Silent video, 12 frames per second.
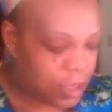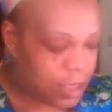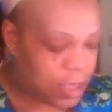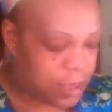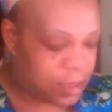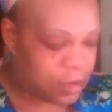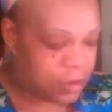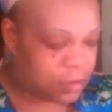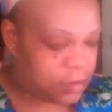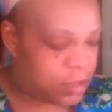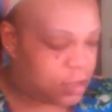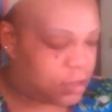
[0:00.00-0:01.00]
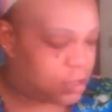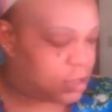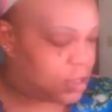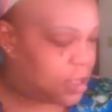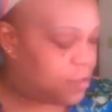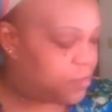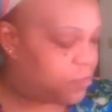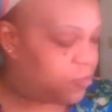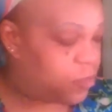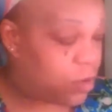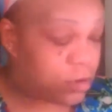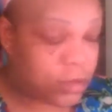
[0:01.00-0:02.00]
and the type
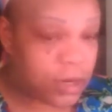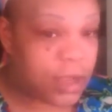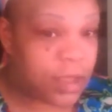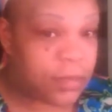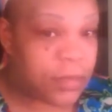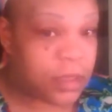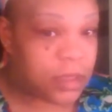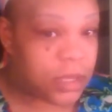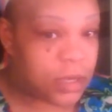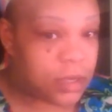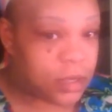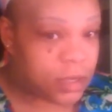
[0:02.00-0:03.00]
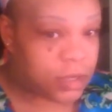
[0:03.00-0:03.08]
of work that I'm in,